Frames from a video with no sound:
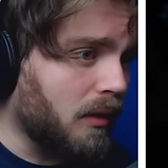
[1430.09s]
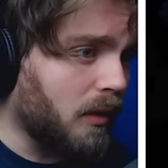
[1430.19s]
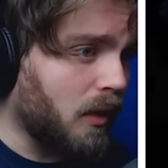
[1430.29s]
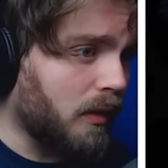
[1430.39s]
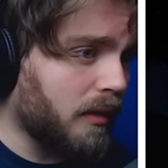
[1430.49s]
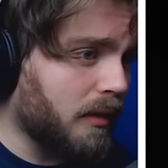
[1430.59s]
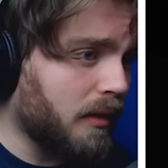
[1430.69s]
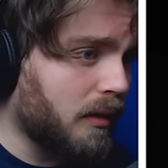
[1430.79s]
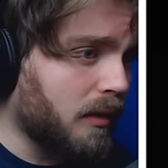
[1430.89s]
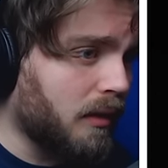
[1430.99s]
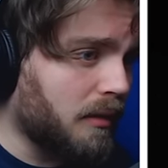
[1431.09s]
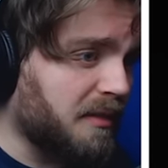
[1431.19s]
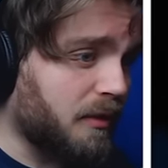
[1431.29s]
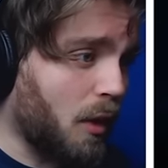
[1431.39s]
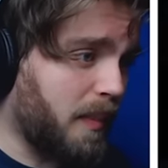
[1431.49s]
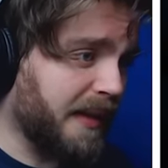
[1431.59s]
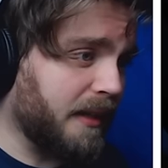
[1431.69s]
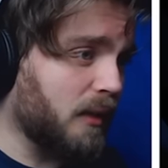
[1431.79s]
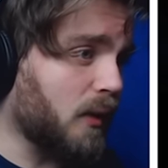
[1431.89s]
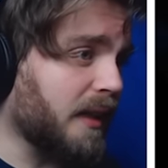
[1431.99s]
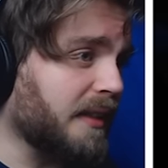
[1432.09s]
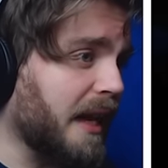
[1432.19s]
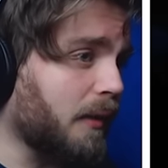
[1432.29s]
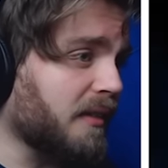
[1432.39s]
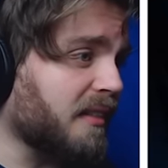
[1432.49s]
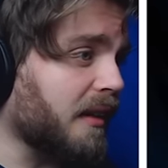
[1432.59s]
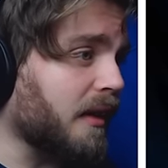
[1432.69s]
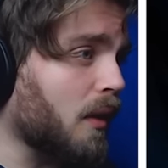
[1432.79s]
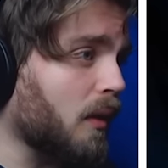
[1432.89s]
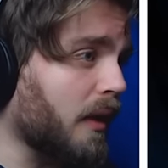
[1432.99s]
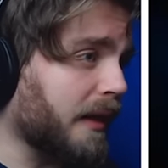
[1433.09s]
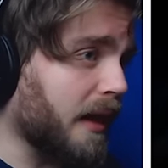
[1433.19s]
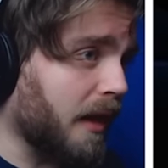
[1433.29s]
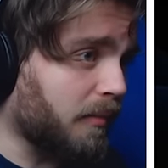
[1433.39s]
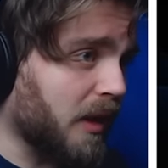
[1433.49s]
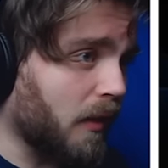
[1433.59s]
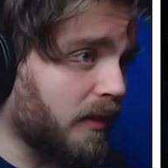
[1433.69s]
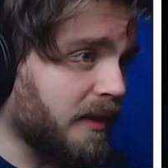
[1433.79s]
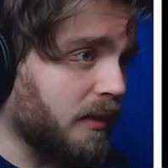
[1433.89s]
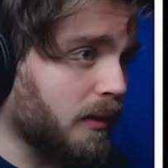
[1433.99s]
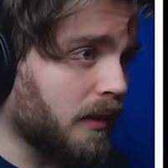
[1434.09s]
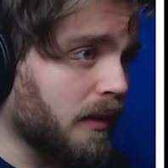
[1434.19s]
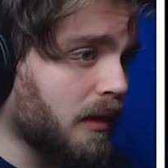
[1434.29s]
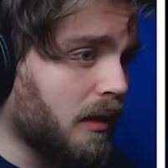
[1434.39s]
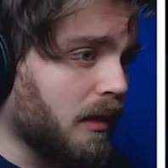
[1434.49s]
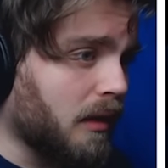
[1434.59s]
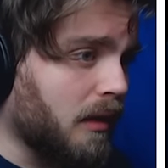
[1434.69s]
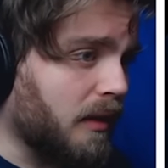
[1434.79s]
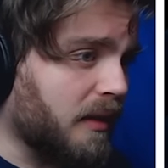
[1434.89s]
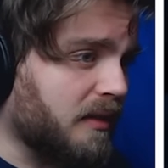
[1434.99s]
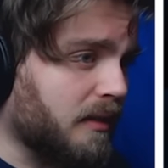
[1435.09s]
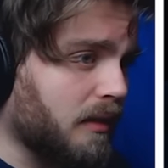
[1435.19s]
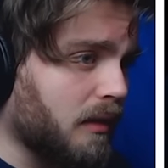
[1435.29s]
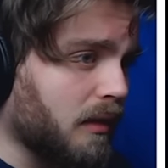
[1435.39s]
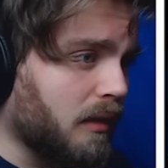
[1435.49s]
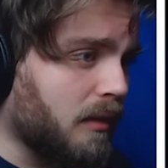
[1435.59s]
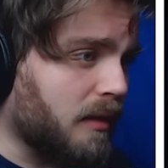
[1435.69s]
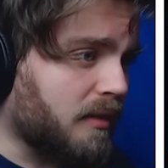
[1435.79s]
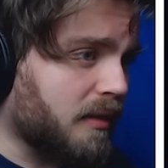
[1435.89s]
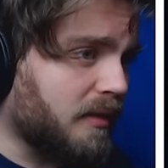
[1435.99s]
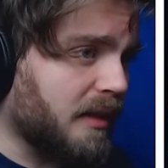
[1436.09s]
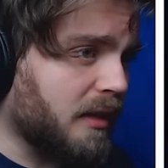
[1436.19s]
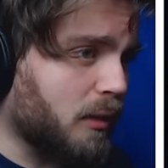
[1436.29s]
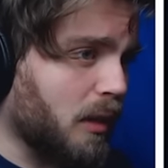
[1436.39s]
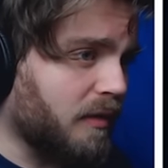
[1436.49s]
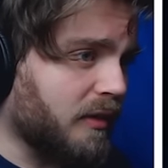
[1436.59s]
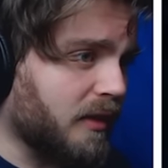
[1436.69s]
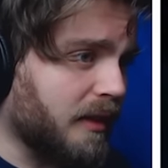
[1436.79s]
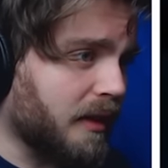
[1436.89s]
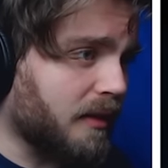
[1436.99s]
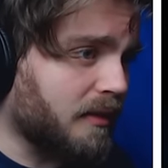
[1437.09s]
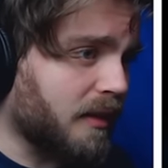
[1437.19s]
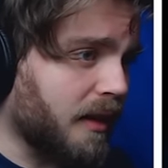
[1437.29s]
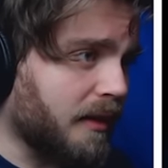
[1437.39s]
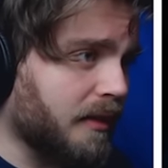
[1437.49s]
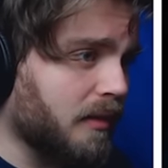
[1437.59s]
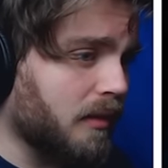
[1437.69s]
Not stopping and looking down as I go like I am currently doing. Let's continue over to the other side.